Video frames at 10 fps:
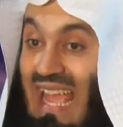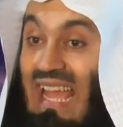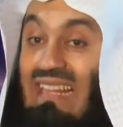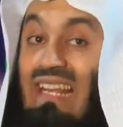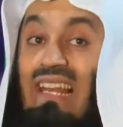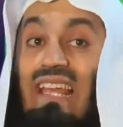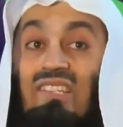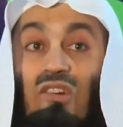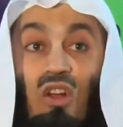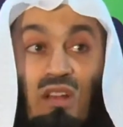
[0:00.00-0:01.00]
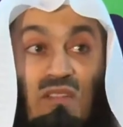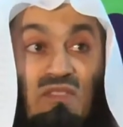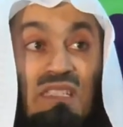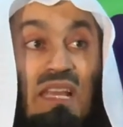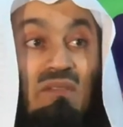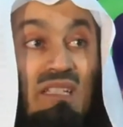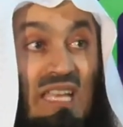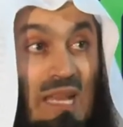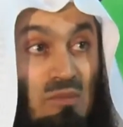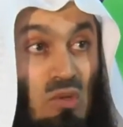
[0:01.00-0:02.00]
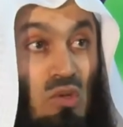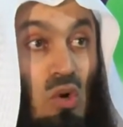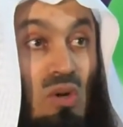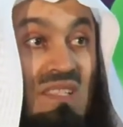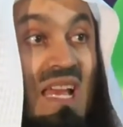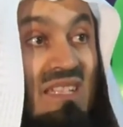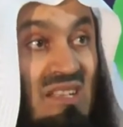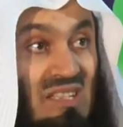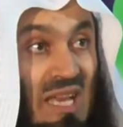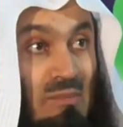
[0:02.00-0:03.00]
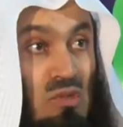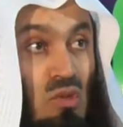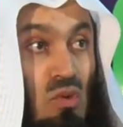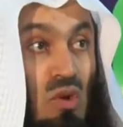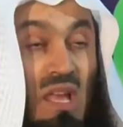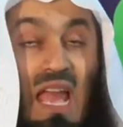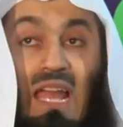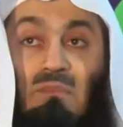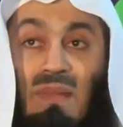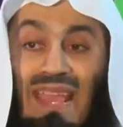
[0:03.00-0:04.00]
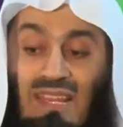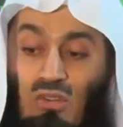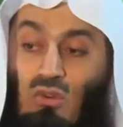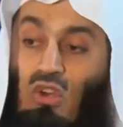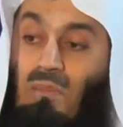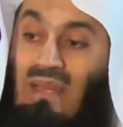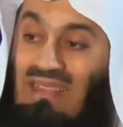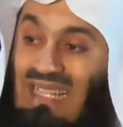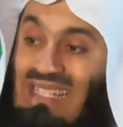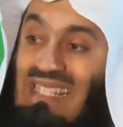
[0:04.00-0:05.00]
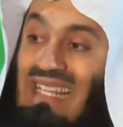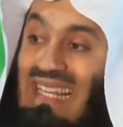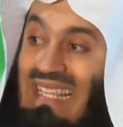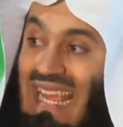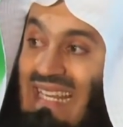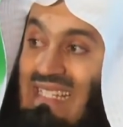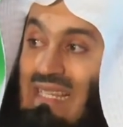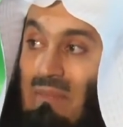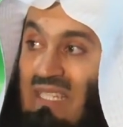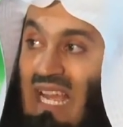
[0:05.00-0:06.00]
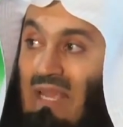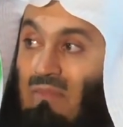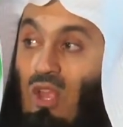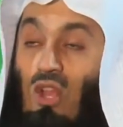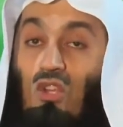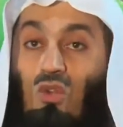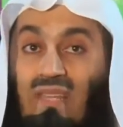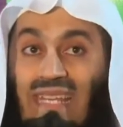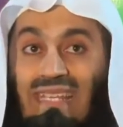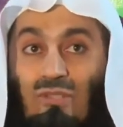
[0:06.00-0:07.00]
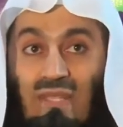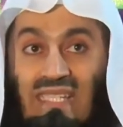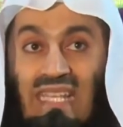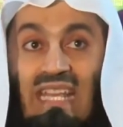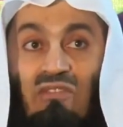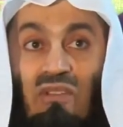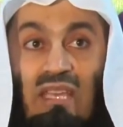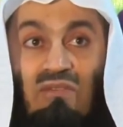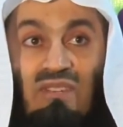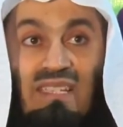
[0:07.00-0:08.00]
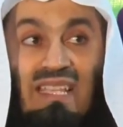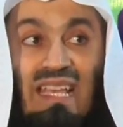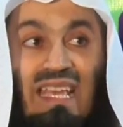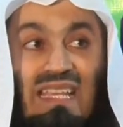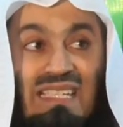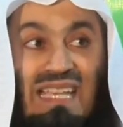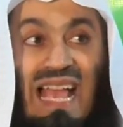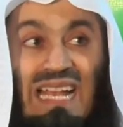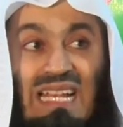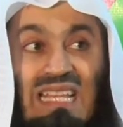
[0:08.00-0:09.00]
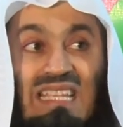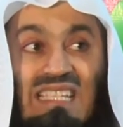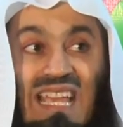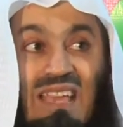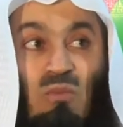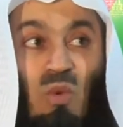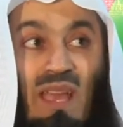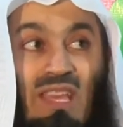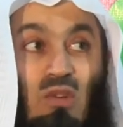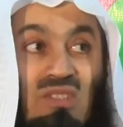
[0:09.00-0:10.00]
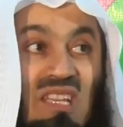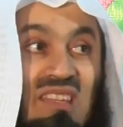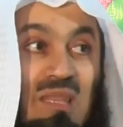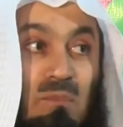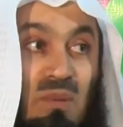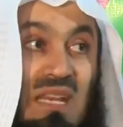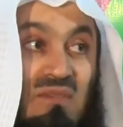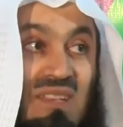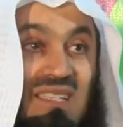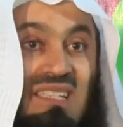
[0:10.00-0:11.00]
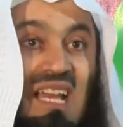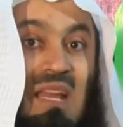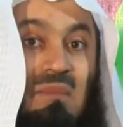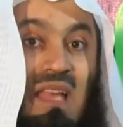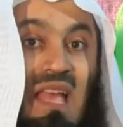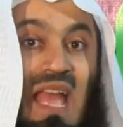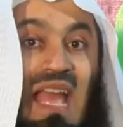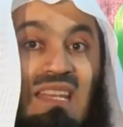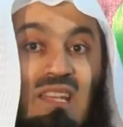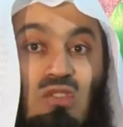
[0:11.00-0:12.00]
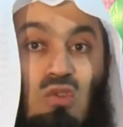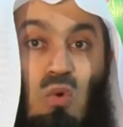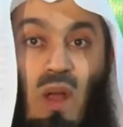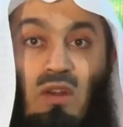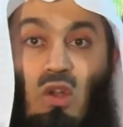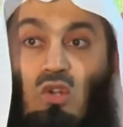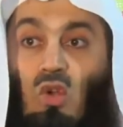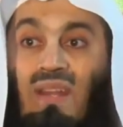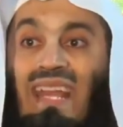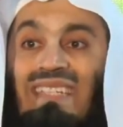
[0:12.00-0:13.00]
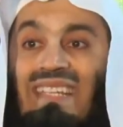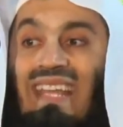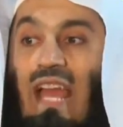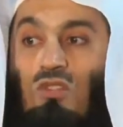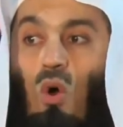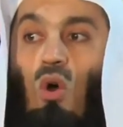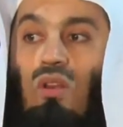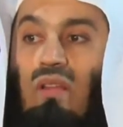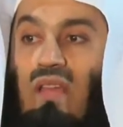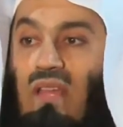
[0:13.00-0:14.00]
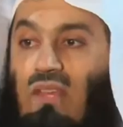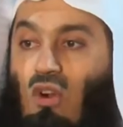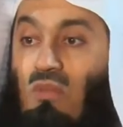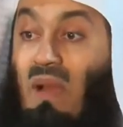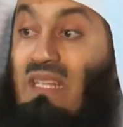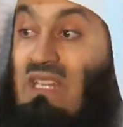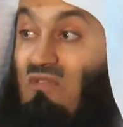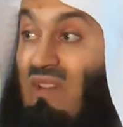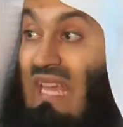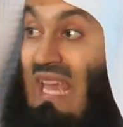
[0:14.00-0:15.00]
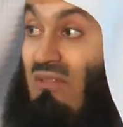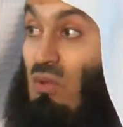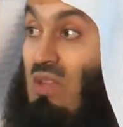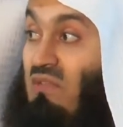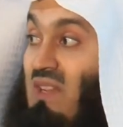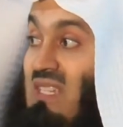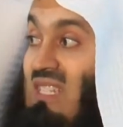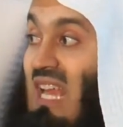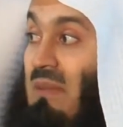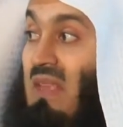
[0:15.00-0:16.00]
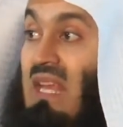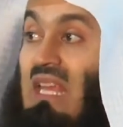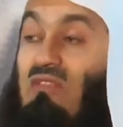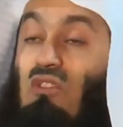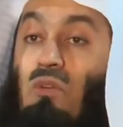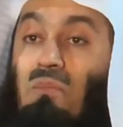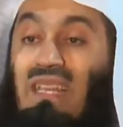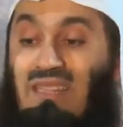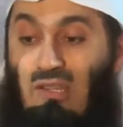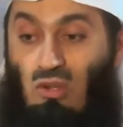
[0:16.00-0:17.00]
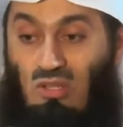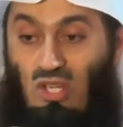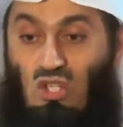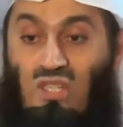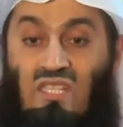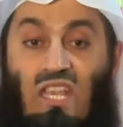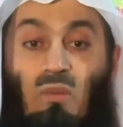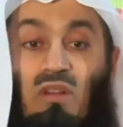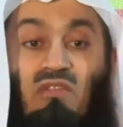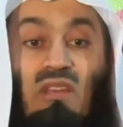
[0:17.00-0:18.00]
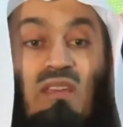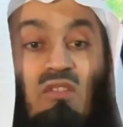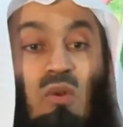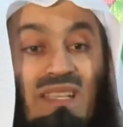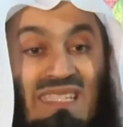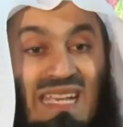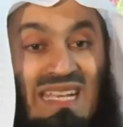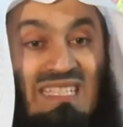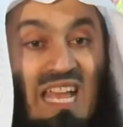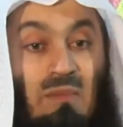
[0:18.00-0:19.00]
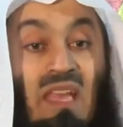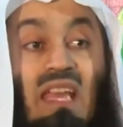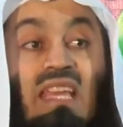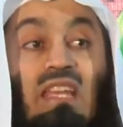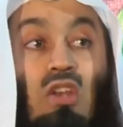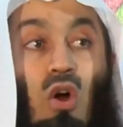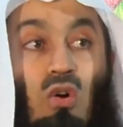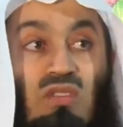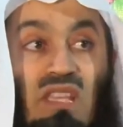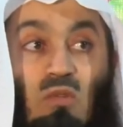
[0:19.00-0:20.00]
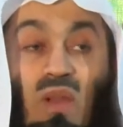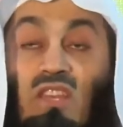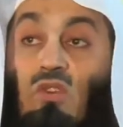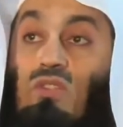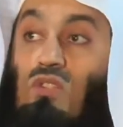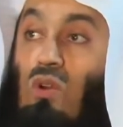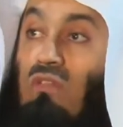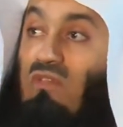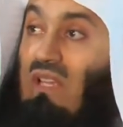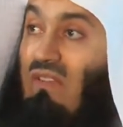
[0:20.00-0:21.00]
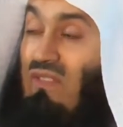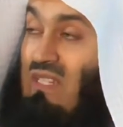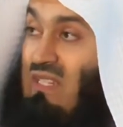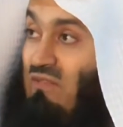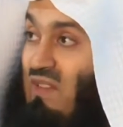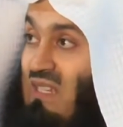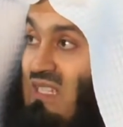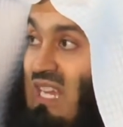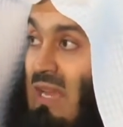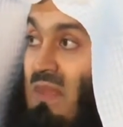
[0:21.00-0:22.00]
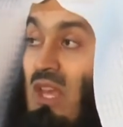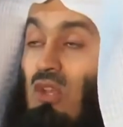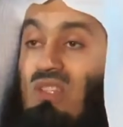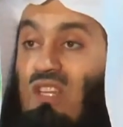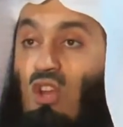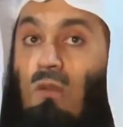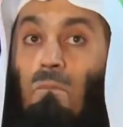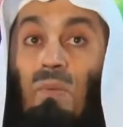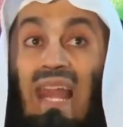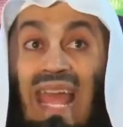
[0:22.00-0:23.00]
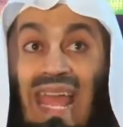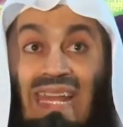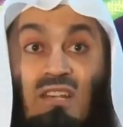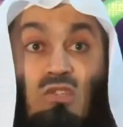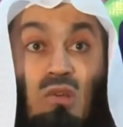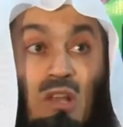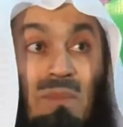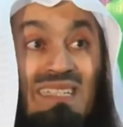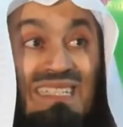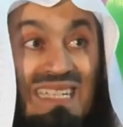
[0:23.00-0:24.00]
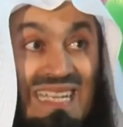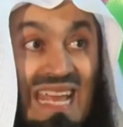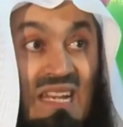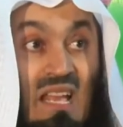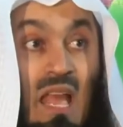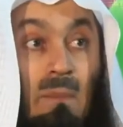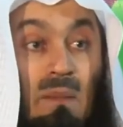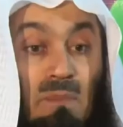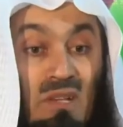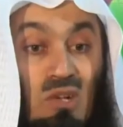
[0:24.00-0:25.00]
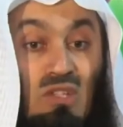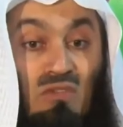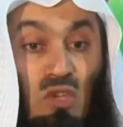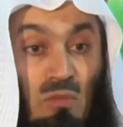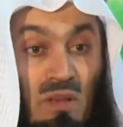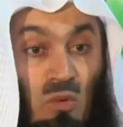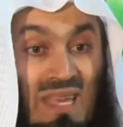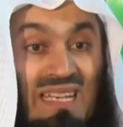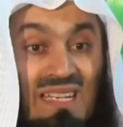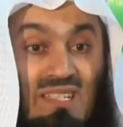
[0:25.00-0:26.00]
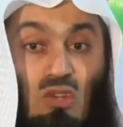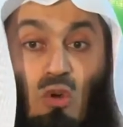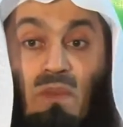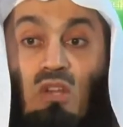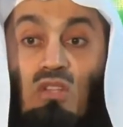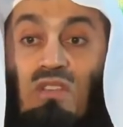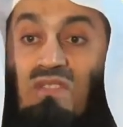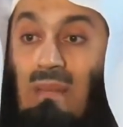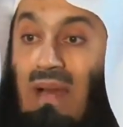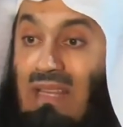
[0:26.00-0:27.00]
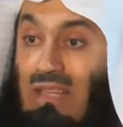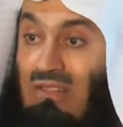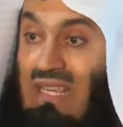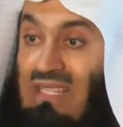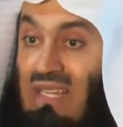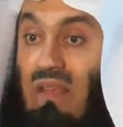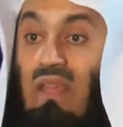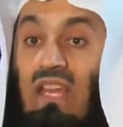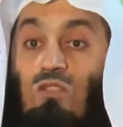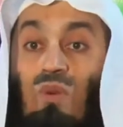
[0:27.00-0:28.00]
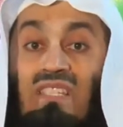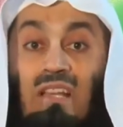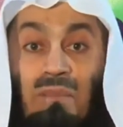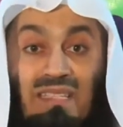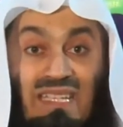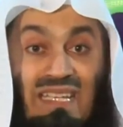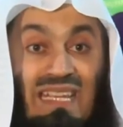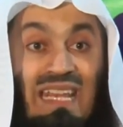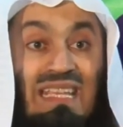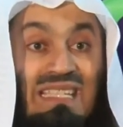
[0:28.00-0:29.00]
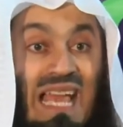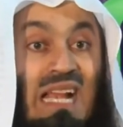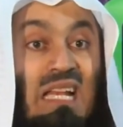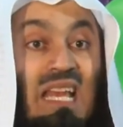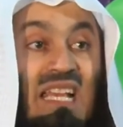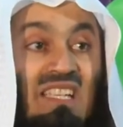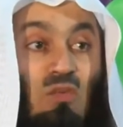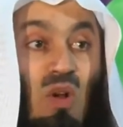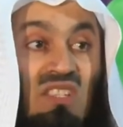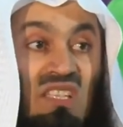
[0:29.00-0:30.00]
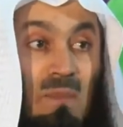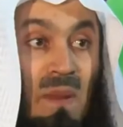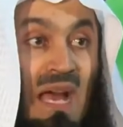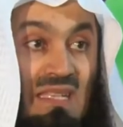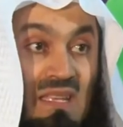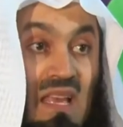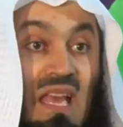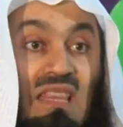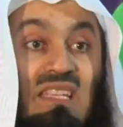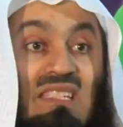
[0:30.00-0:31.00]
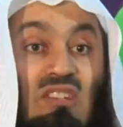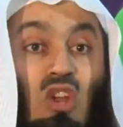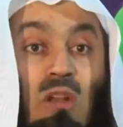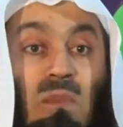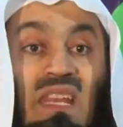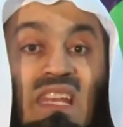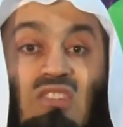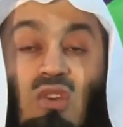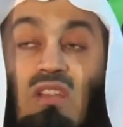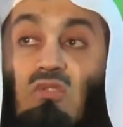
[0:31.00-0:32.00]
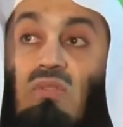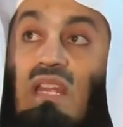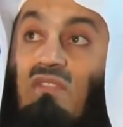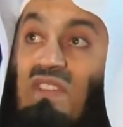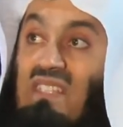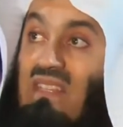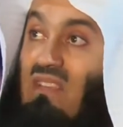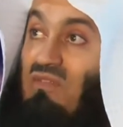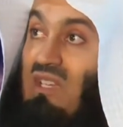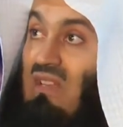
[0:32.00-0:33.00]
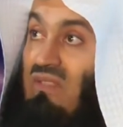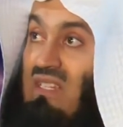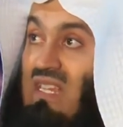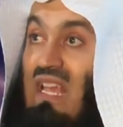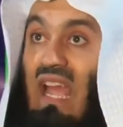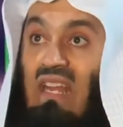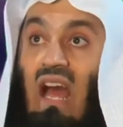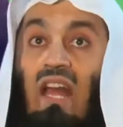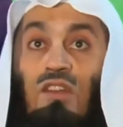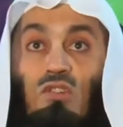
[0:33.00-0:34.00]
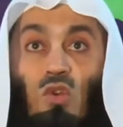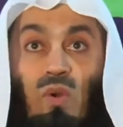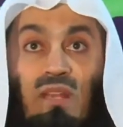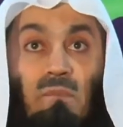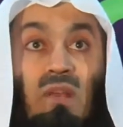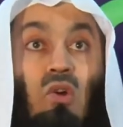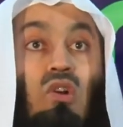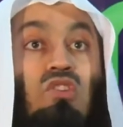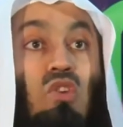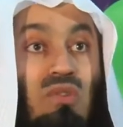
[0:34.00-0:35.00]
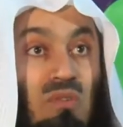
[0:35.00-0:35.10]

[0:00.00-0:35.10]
And then later on, if the devil came to you or Satan came to you and made you commit that sin again sometime, you need to seek forgiveness exactly the same way you did the previous time. And the two are not connected at all. The Almighty forgave you the first time. If you meet the conditions, He will forgive you a second time. He knows that when you sought forgiveness the first time, you did not plan to commit it again, but because of human weakness or because of some other reason, it was committed again exactly as it was in the past. This does not mean He's going to revisit the forgiveness and undo it because you